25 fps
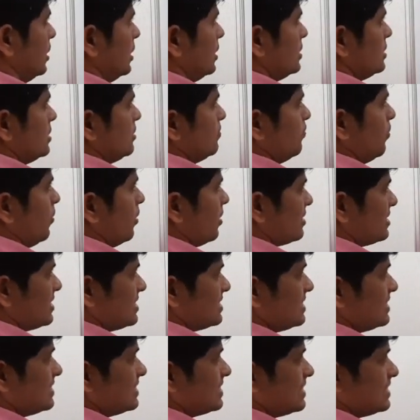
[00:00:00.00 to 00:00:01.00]
See, for the
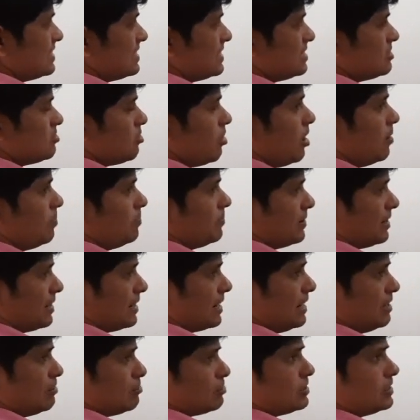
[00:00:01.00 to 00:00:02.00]
synthesis of
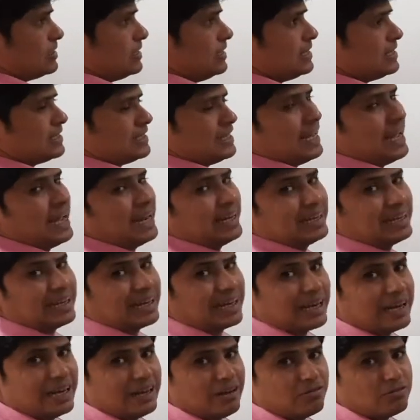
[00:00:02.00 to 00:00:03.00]
Cleve 6 and
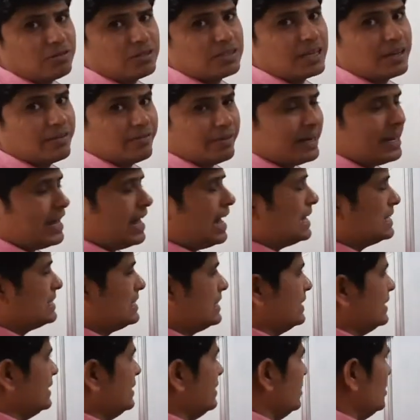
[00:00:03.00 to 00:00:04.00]
Cleve 7
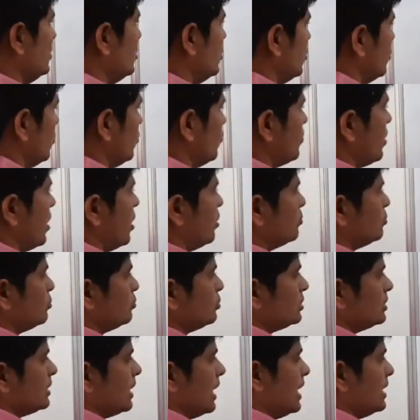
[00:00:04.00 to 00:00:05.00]
acid, we have to
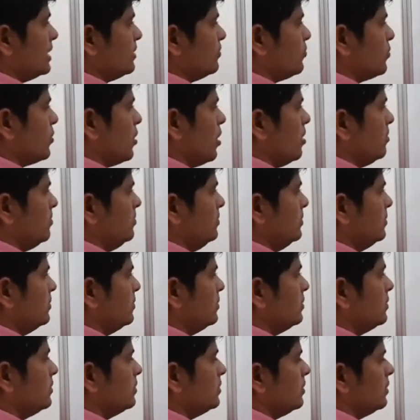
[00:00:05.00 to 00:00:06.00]
start
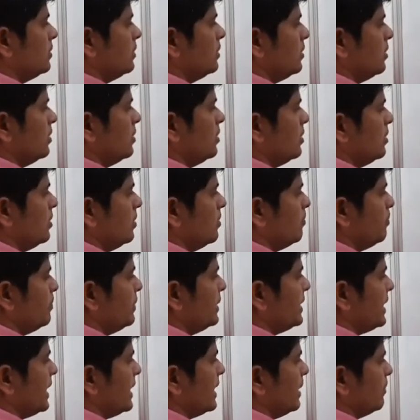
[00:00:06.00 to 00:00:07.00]
from
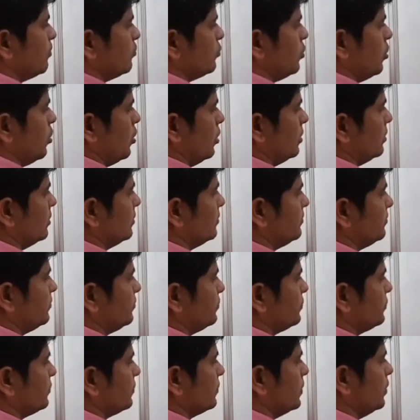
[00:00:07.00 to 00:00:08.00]
beta-naphthol.
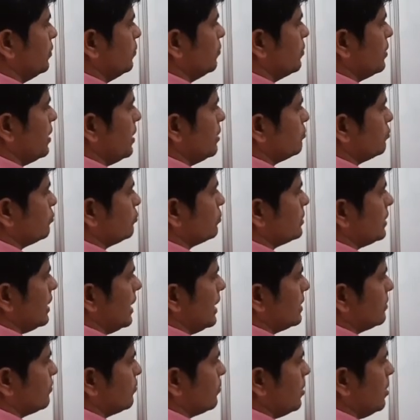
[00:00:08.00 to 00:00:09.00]
We have to
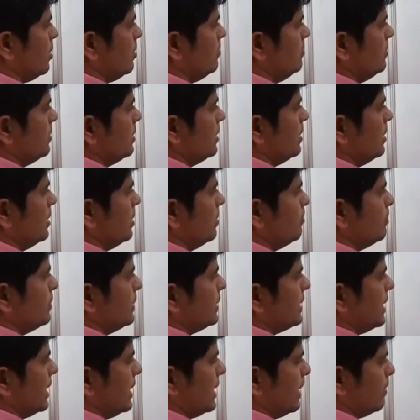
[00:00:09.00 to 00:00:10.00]
start from
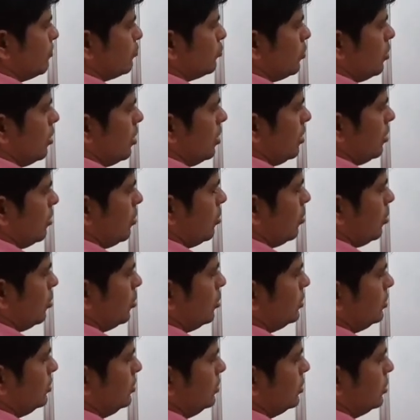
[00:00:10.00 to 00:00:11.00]
beta-naphthol
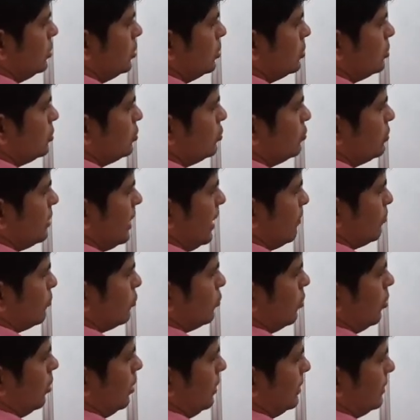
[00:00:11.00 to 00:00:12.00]
or
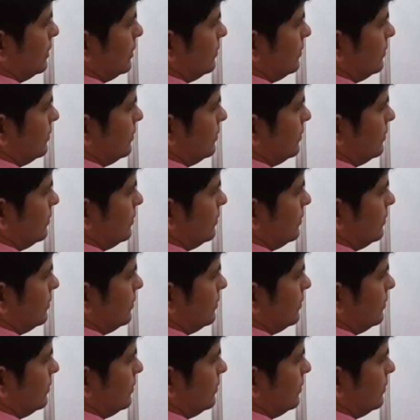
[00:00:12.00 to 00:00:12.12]
2-naphthol.